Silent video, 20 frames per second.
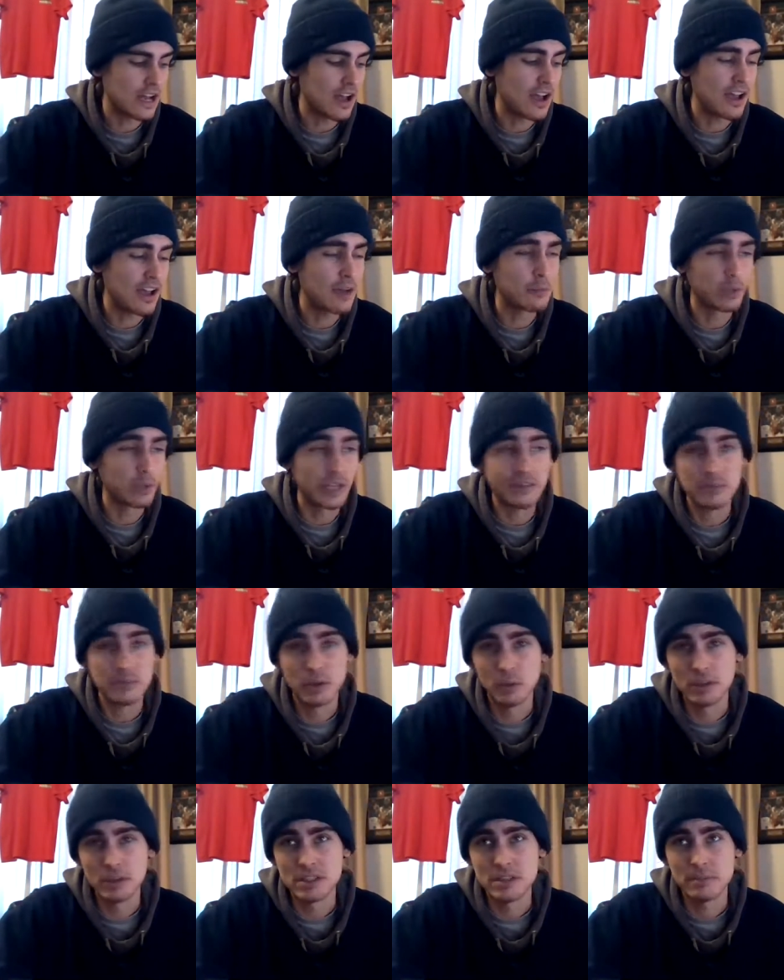Unbelievable
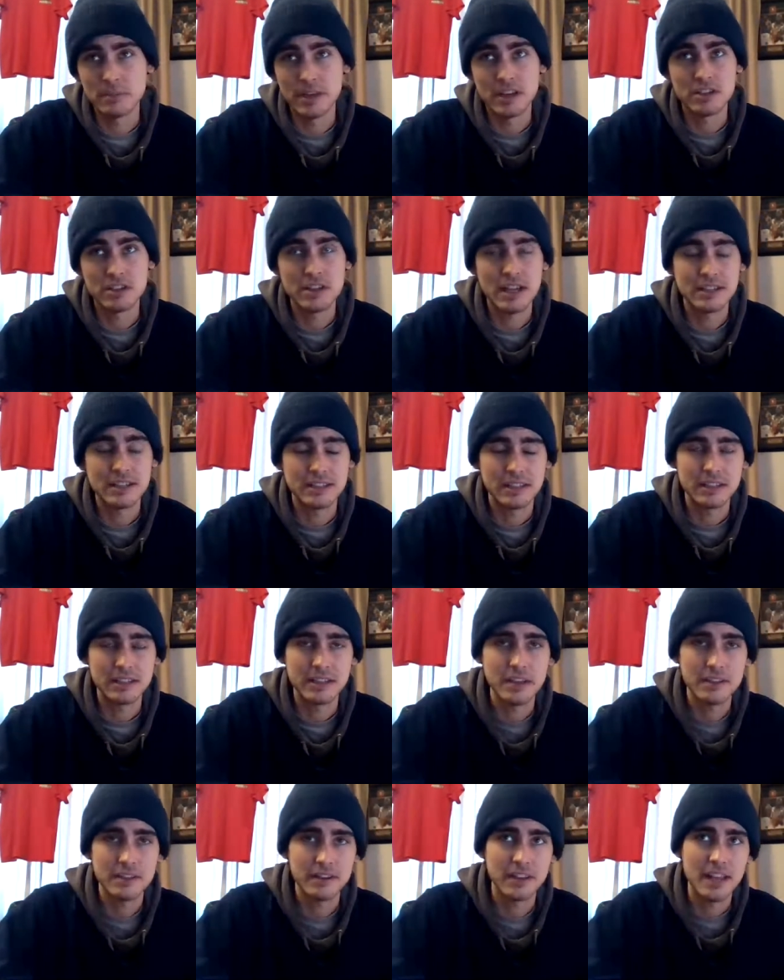what Zibanejad did the
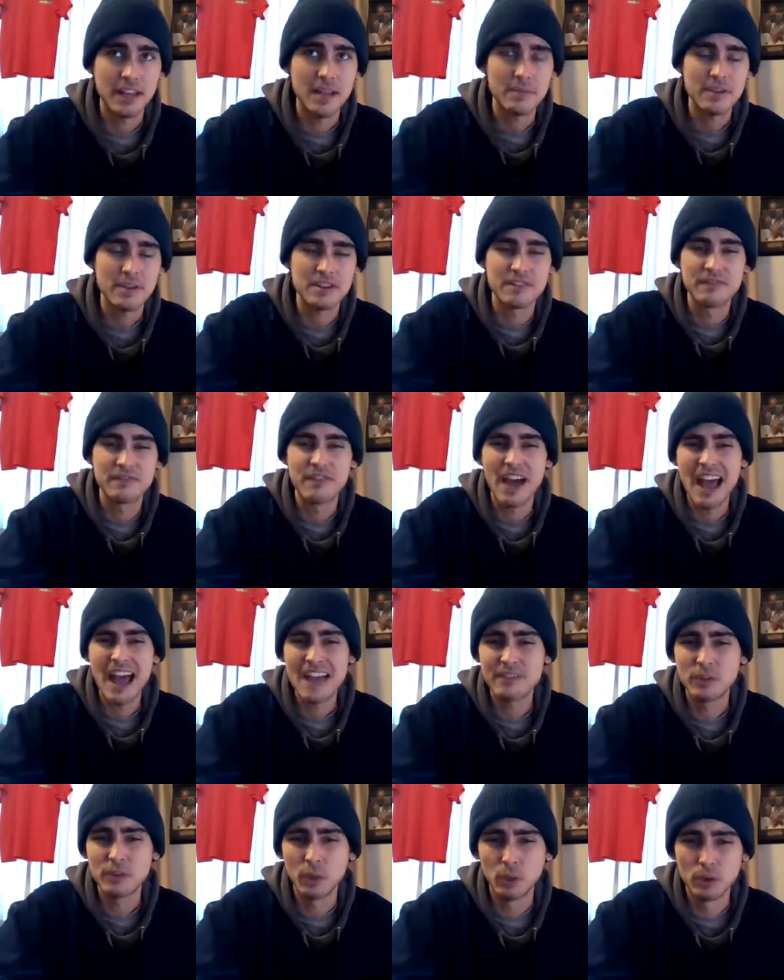other game. There's 5
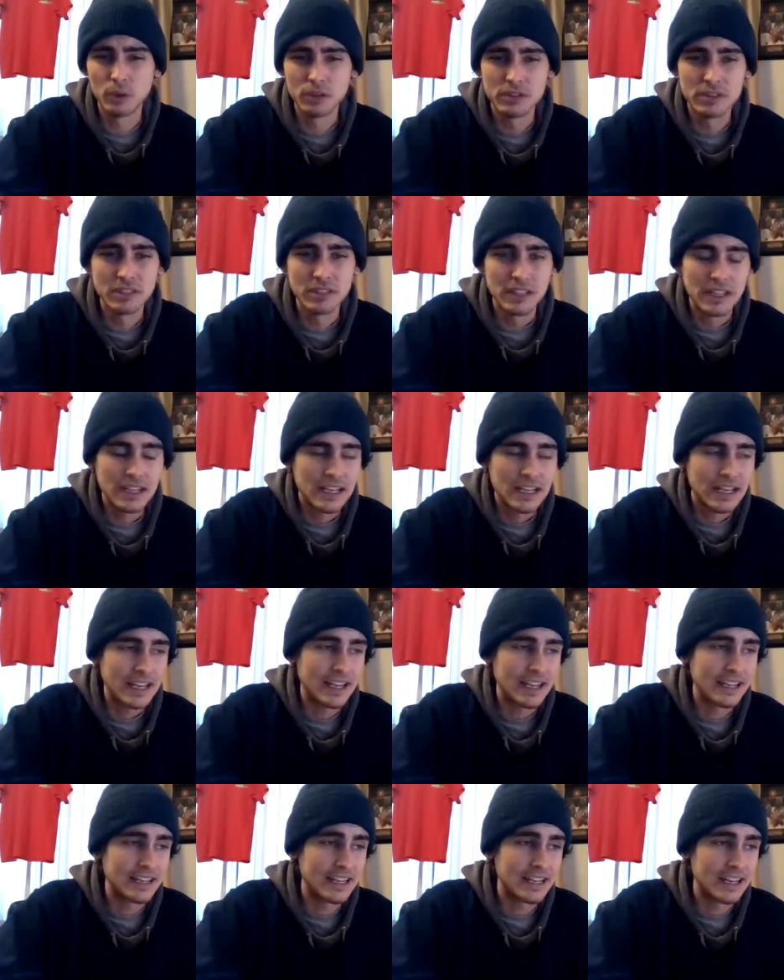goals
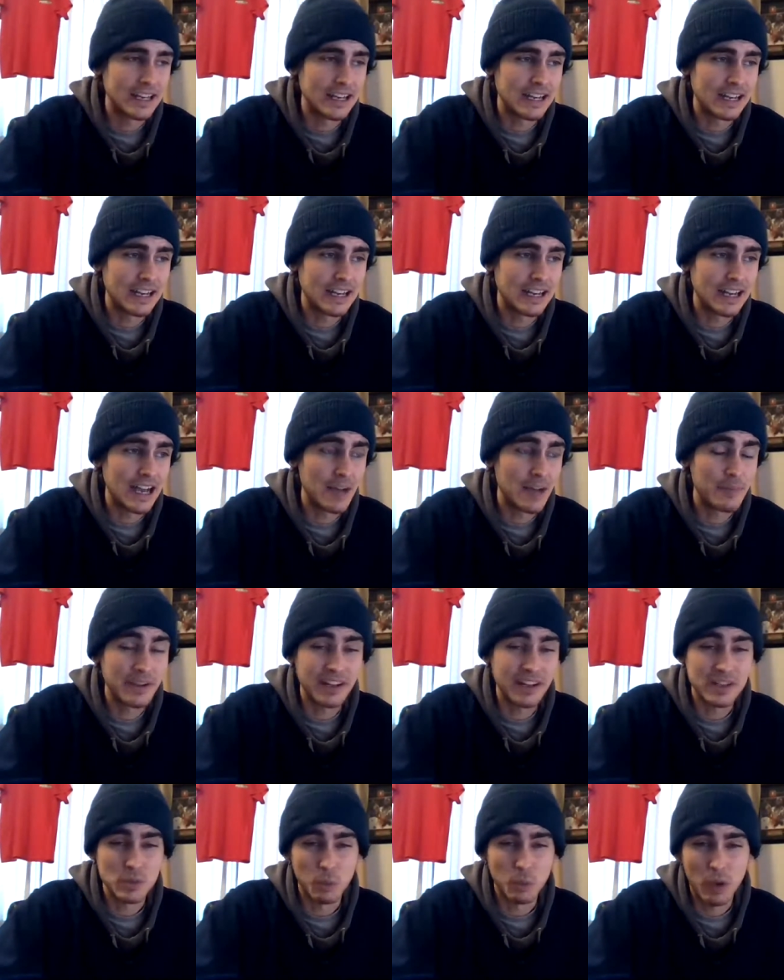and up
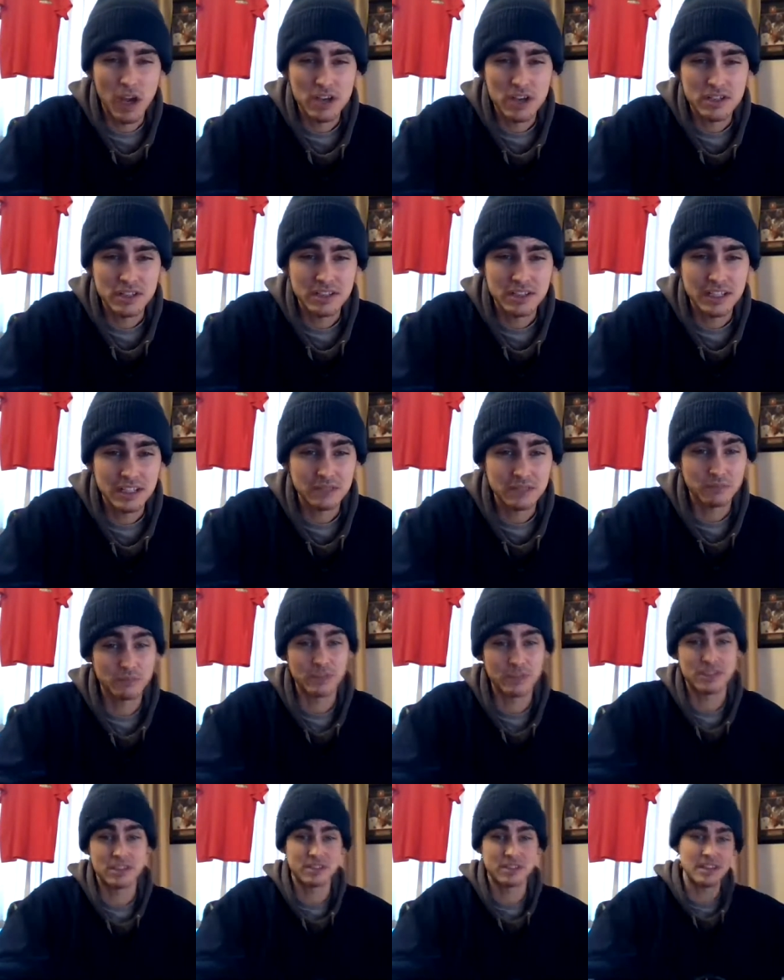against Washington,
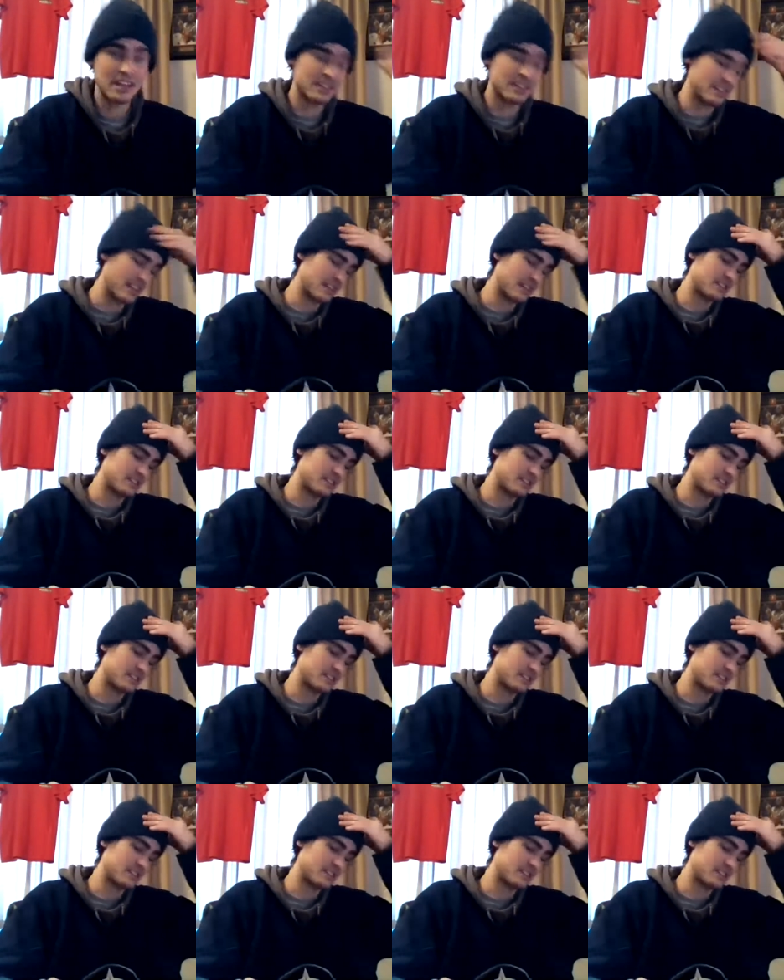which is that's